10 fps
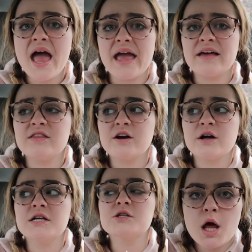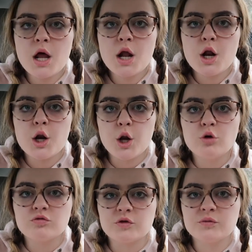and there is
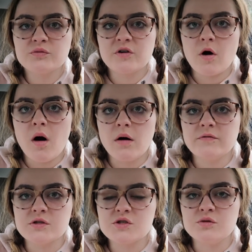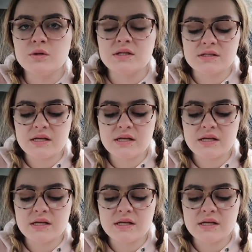no room for all of the students.